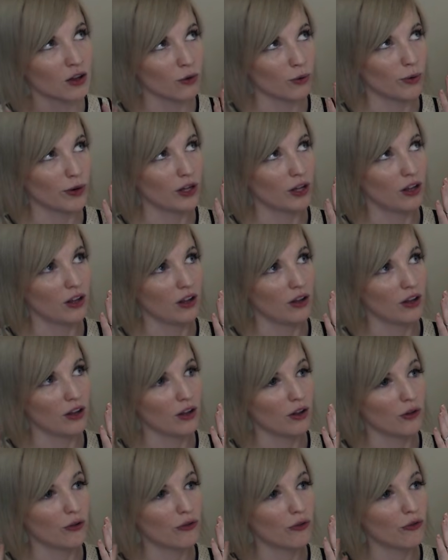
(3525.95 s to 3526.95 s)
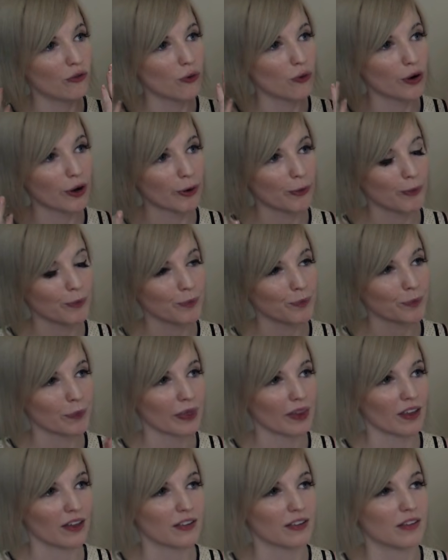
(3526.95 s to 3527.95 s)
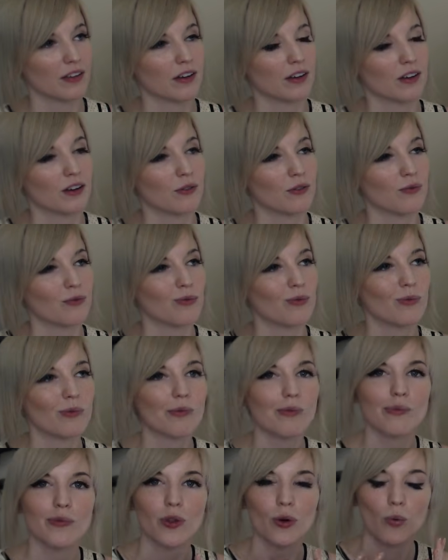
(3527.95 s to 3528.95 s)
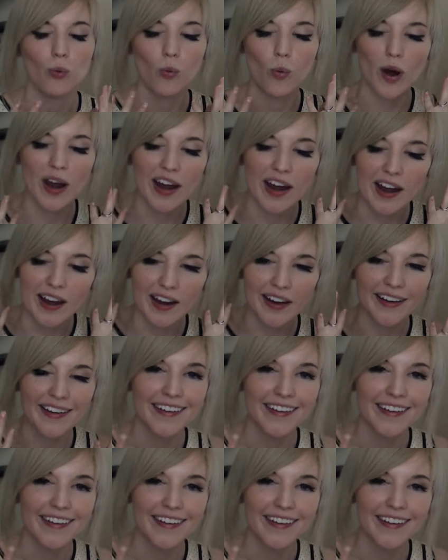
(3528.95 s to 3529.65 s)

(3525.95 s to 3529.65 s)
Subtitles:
will form the way